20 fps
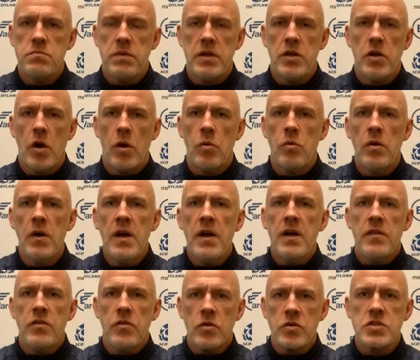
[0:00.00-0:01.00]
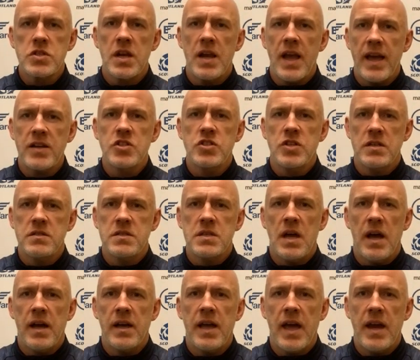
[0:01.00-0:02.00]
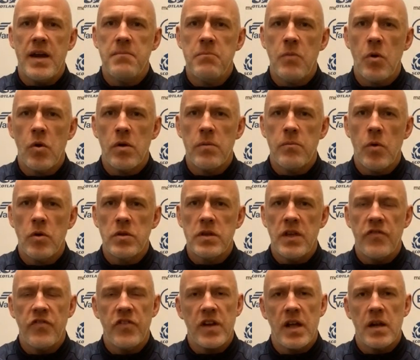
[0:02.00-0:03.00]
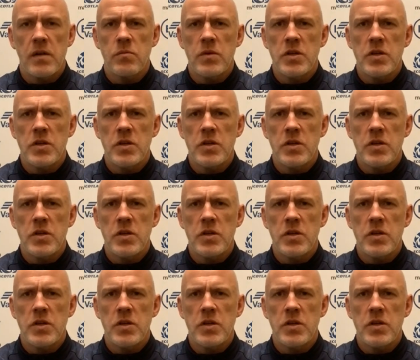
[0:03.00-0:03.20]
We know those selections are getting more and more difficult,